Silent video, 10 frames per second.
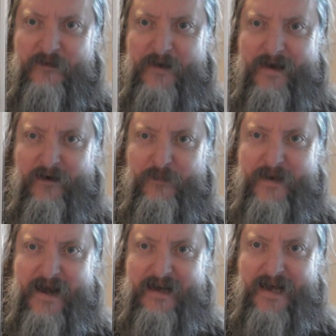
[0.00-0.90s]
you may not be
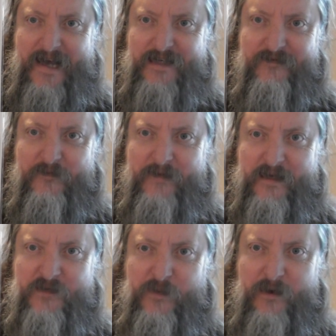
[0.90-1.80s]
in any danger from the
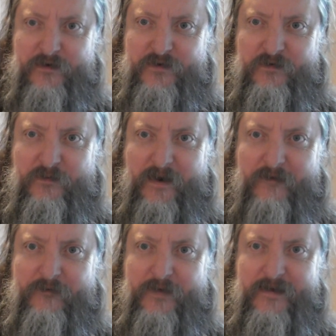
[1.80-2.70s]
explosion, but I
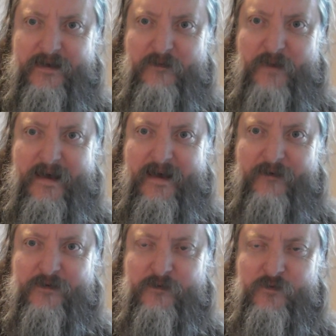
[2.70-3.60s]
fear you may
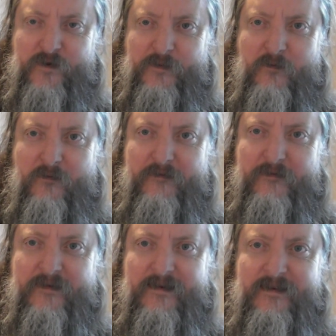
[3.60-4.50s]
have some trouble
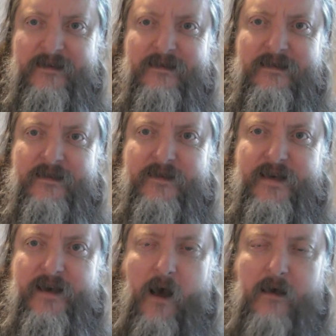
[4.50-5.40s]
with the
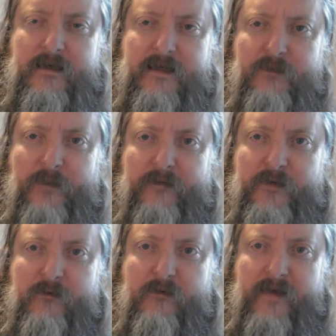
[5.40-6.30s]
Nazis above
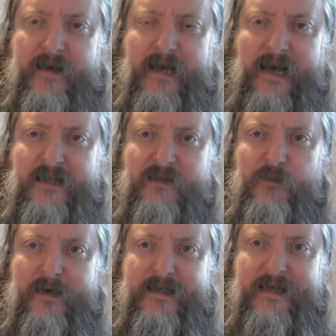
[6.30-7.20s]
you with their guns
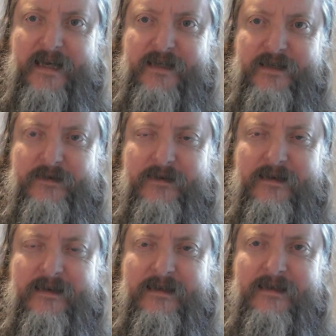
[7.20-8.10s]
pointed at you.
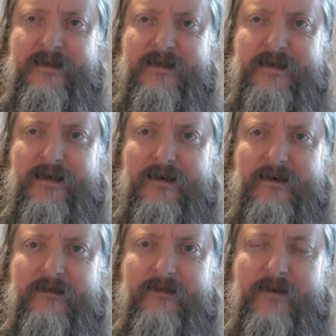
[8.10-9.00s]

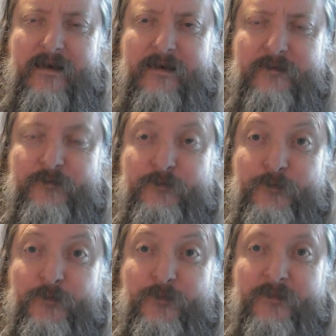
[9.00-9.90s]
So,
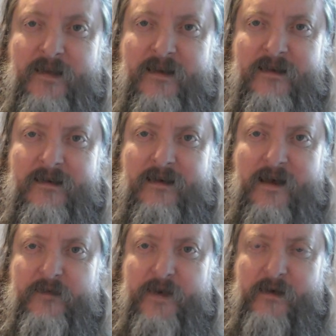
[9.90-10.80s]
hmm,
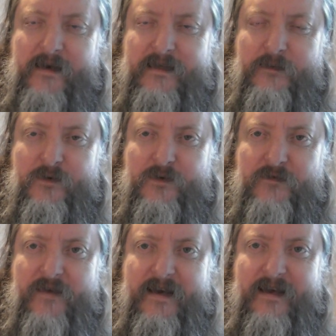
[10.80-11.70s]
if they don't accept your
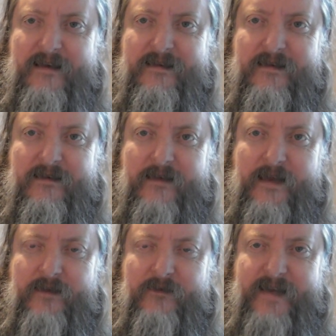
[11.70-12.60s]
surrender,
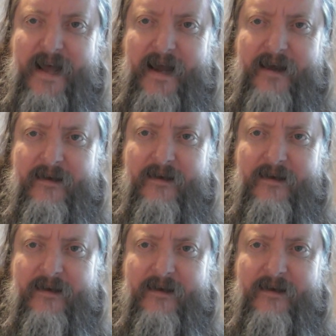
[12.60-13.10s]
then you're dead.